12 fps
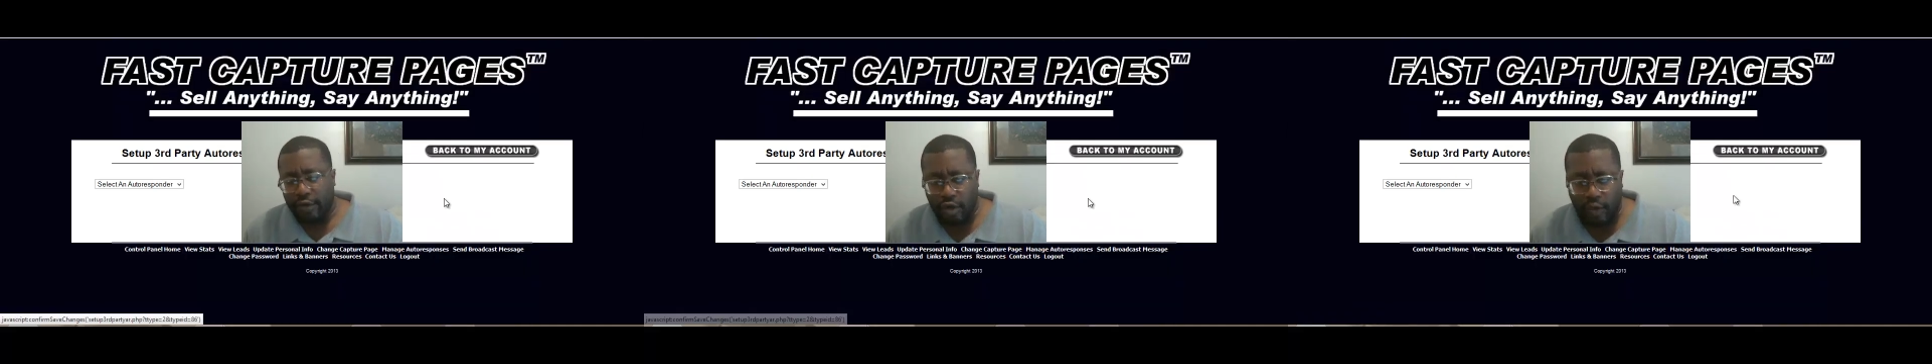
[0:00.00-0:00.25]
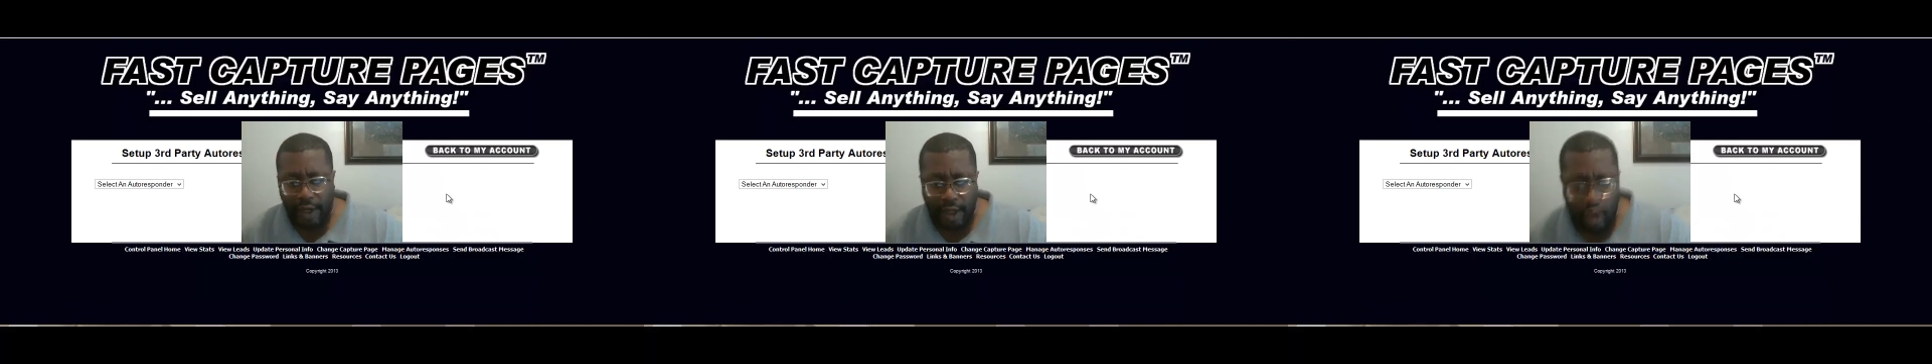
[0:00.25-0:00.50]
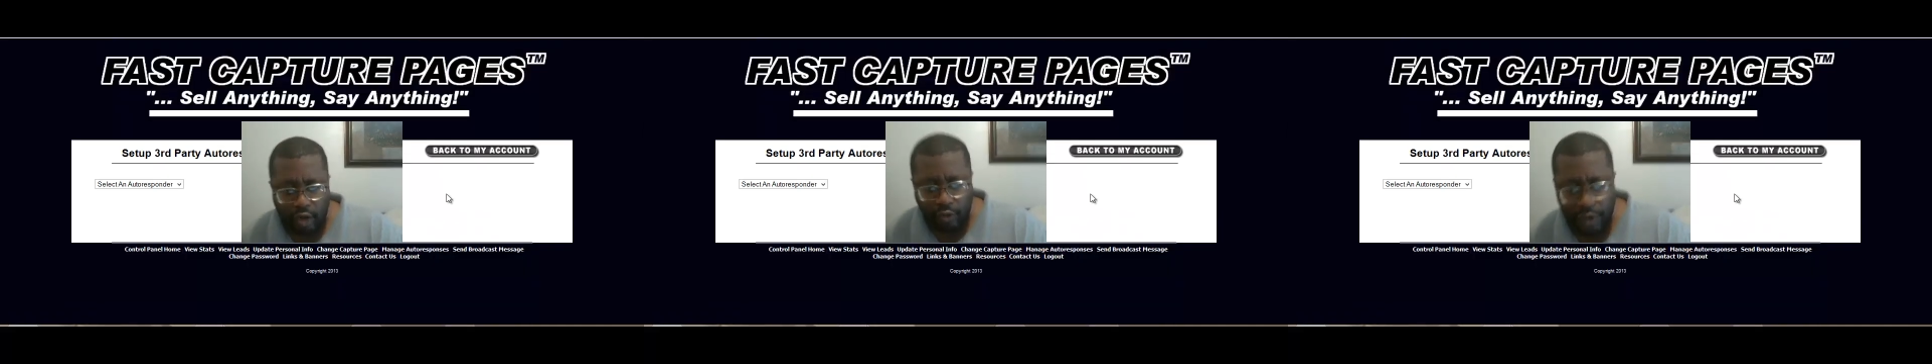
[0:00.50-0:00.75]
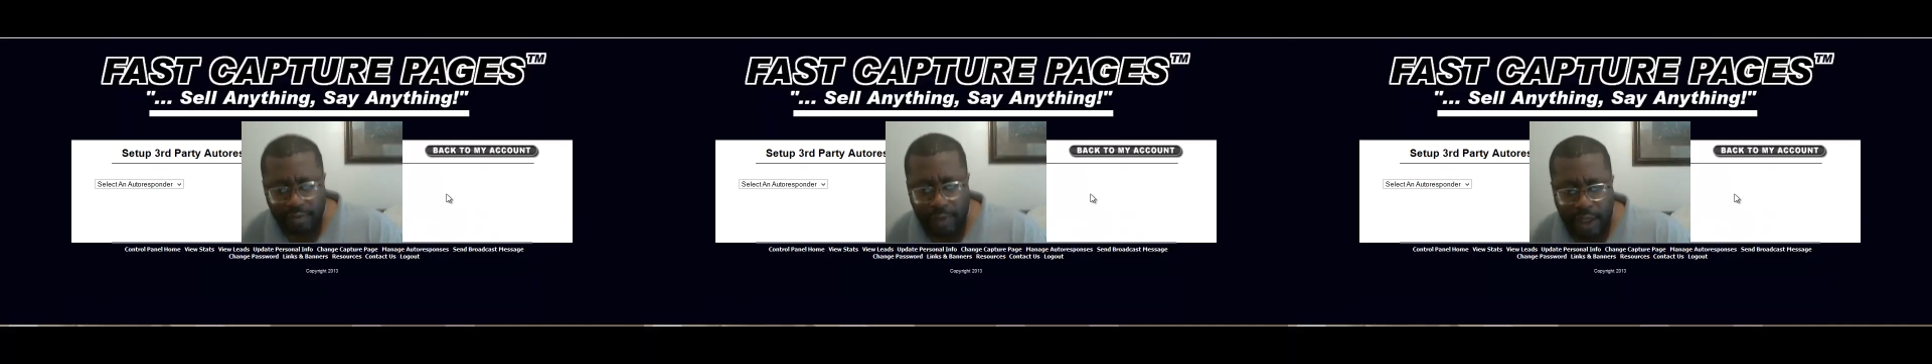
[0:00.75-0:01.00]
a great
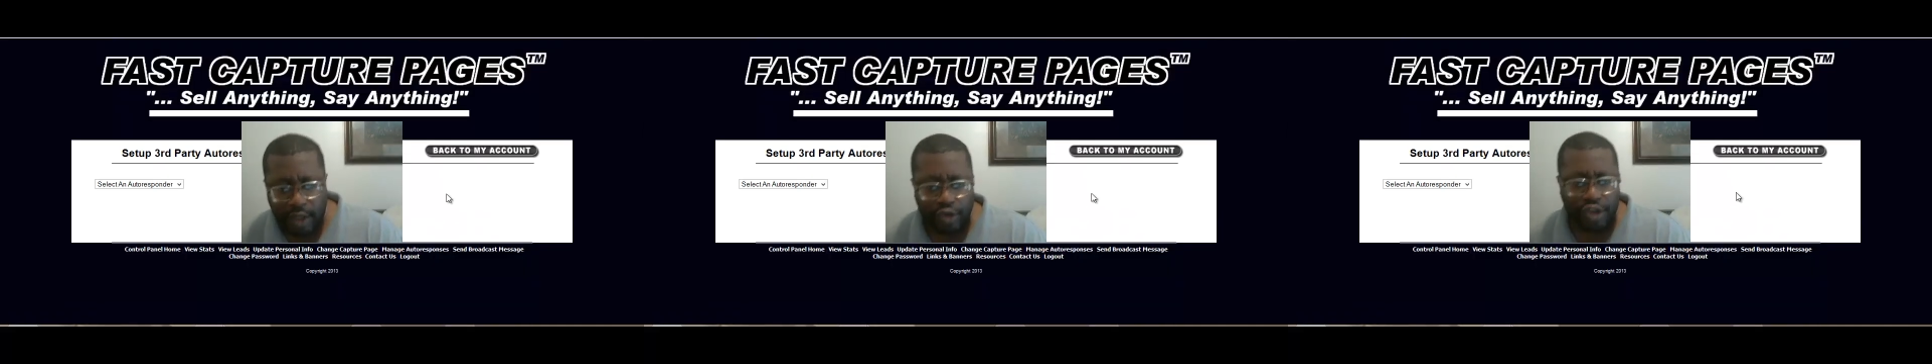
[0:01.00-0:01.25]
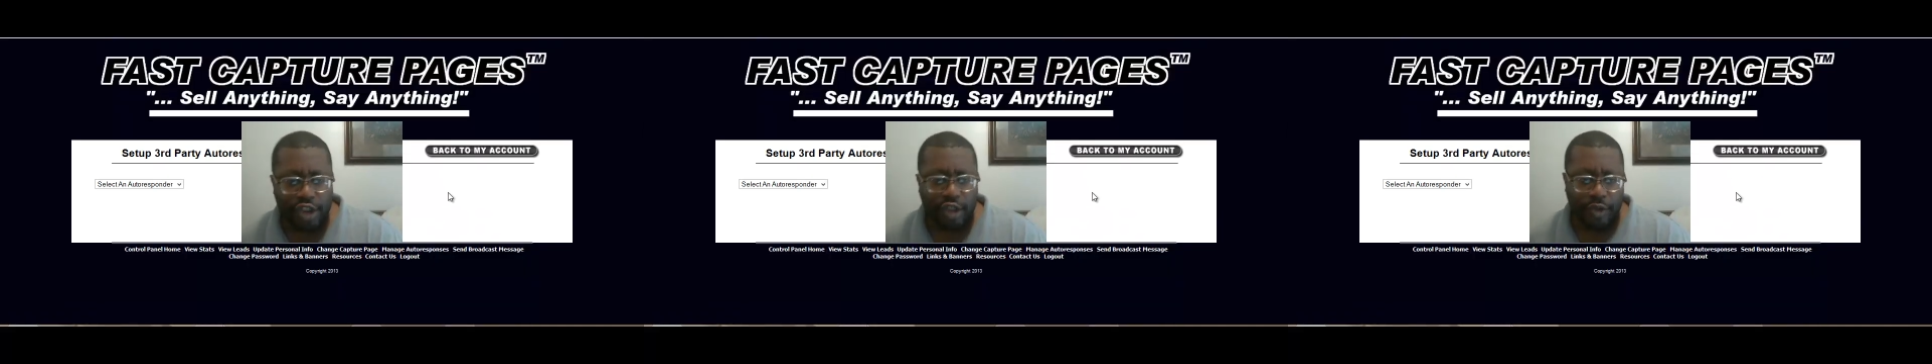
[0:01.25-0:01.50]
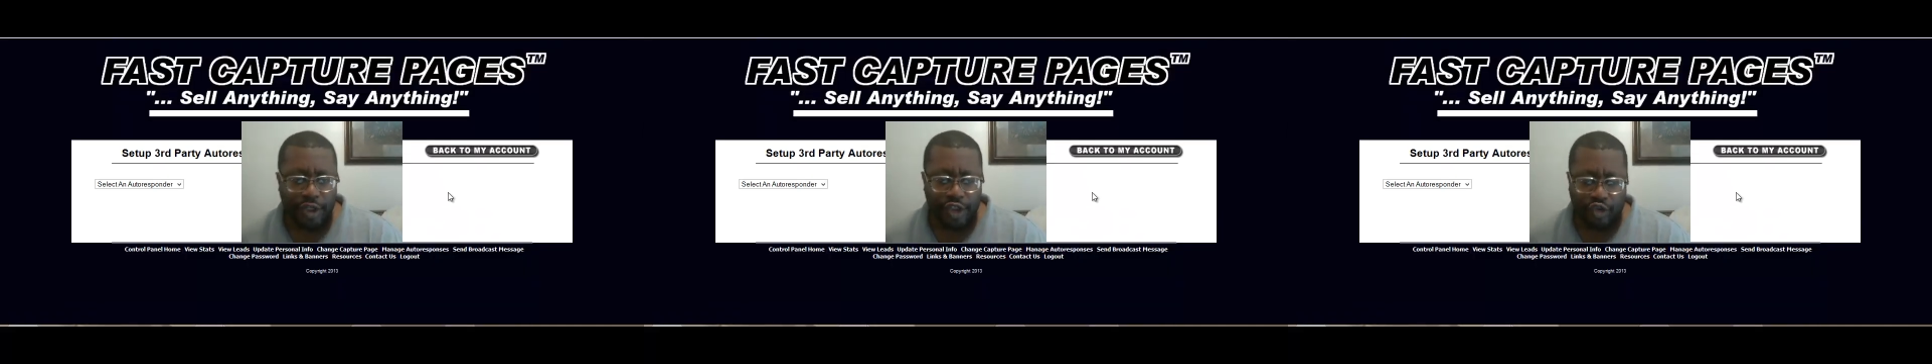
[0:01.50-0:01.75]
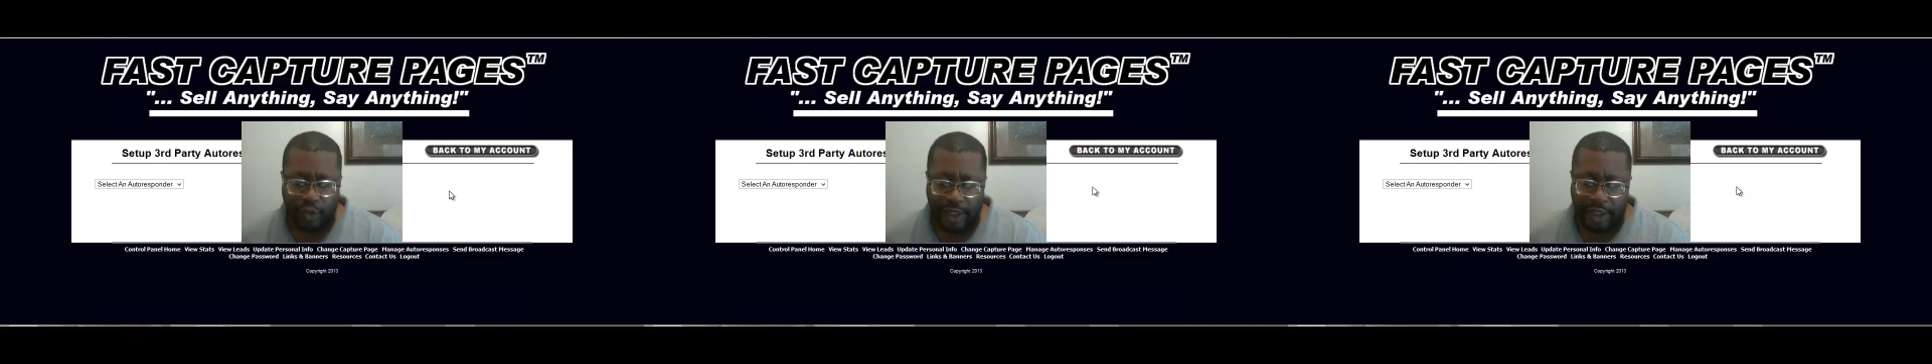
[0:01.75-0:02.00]
autoresponder series
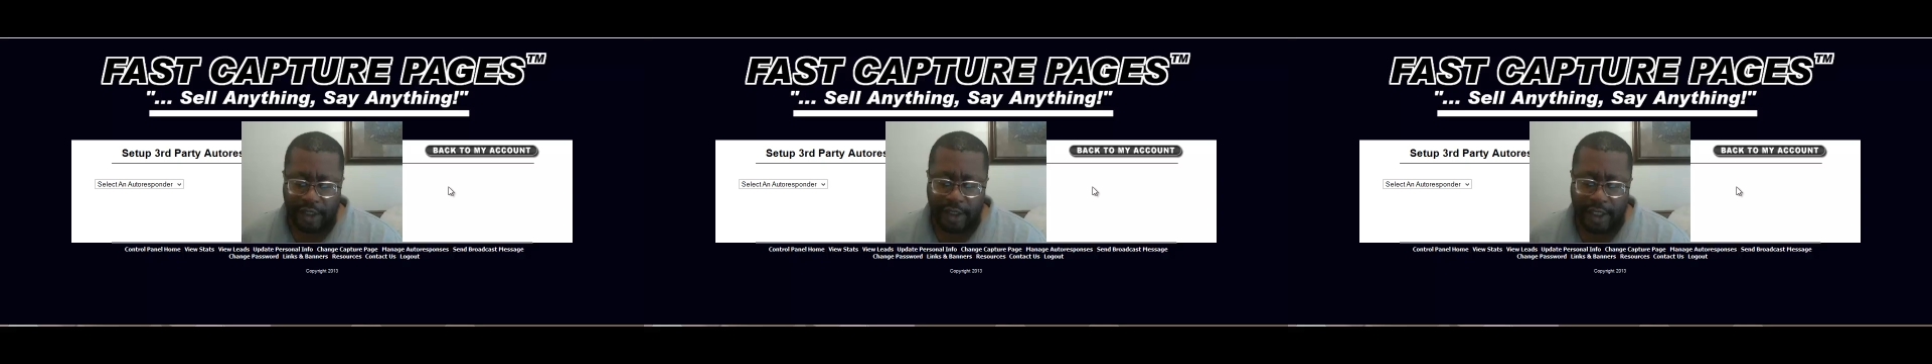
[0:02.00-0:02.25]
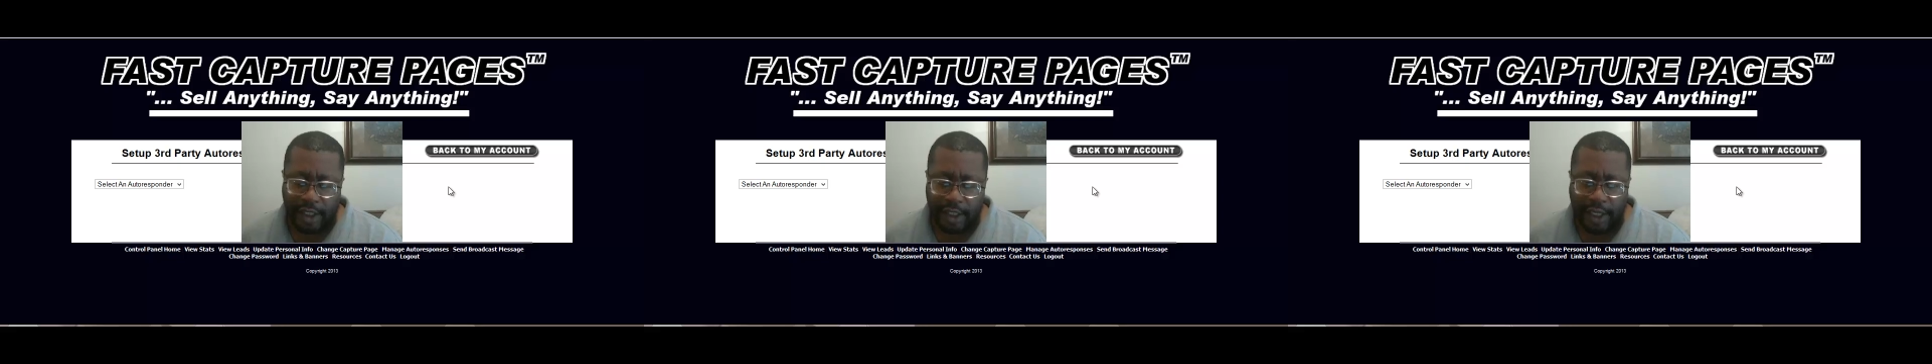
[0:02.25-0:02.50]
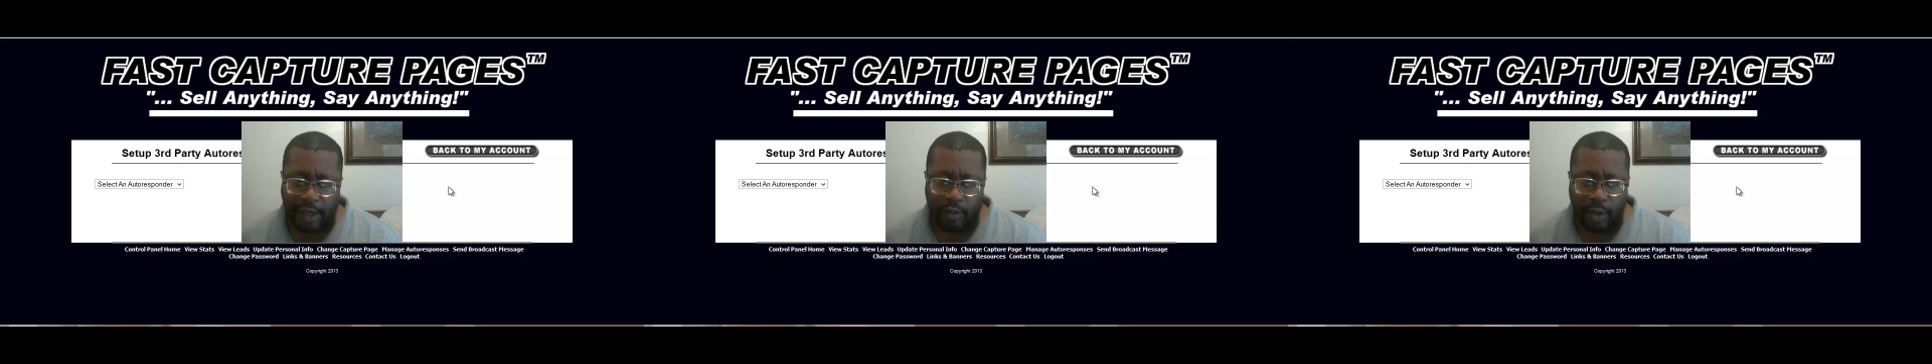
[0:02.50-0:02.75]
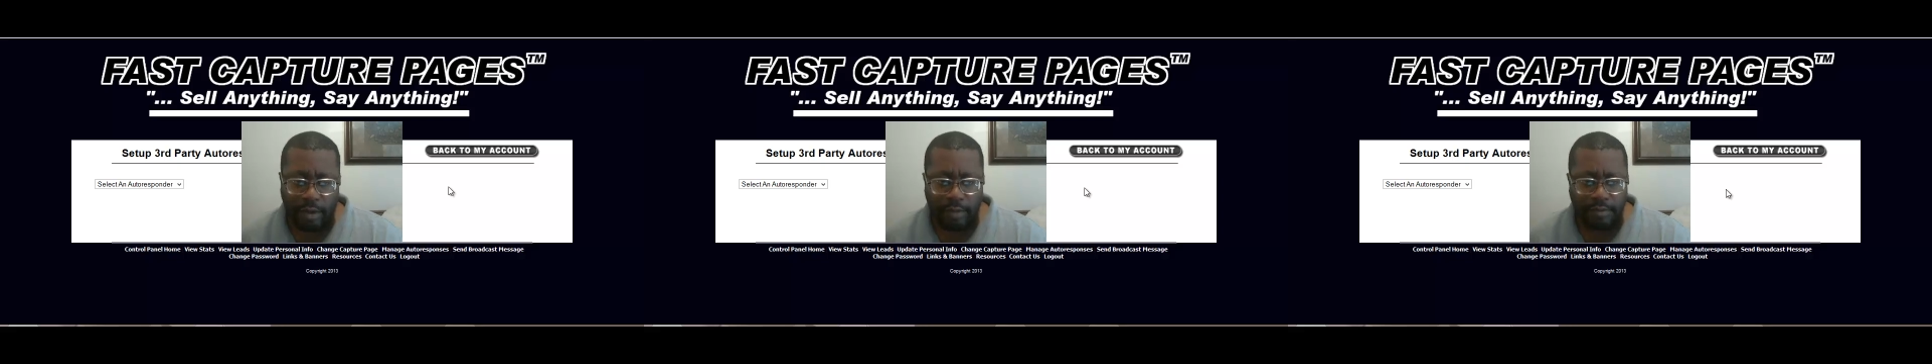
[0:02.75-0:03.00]
written in
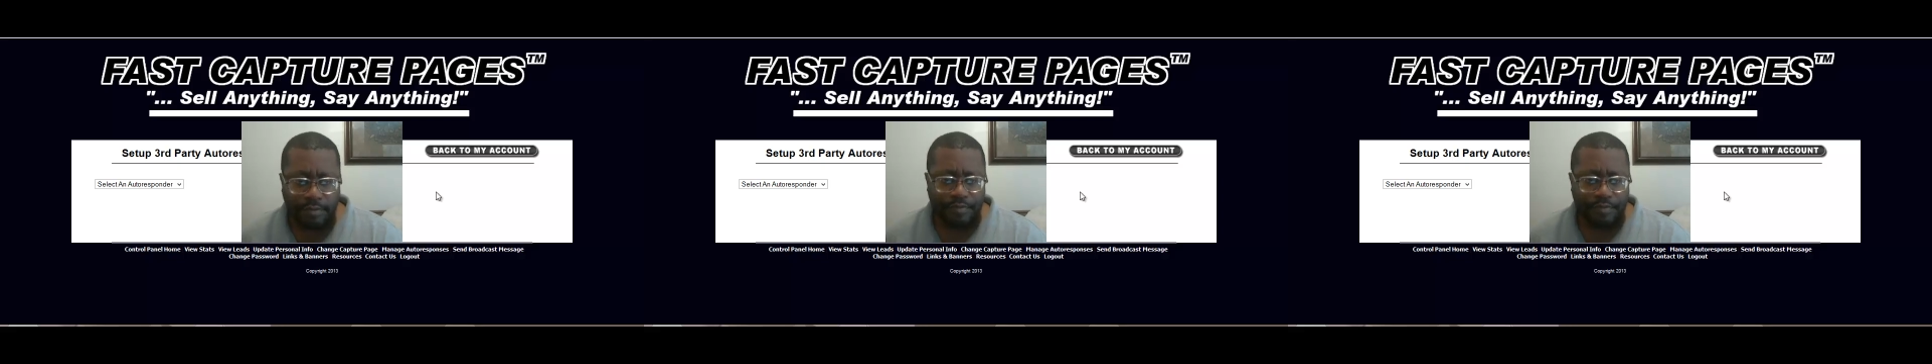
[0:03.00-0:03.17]
Aweber.